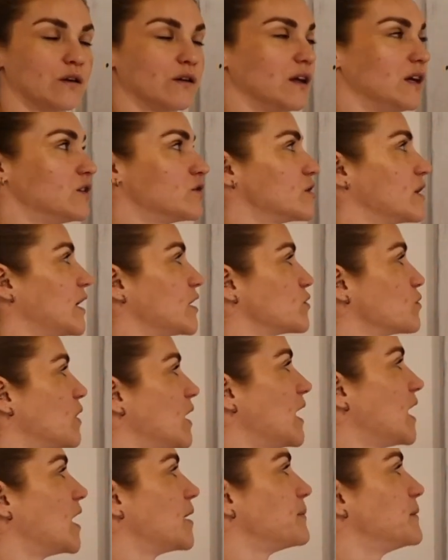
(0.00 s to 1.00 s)
Okay, so that's what
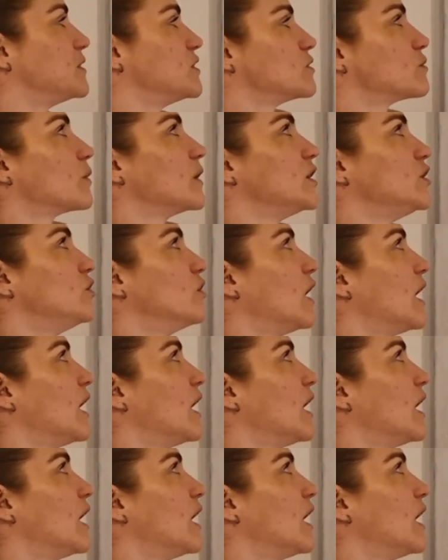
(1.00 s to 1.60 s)
happens when you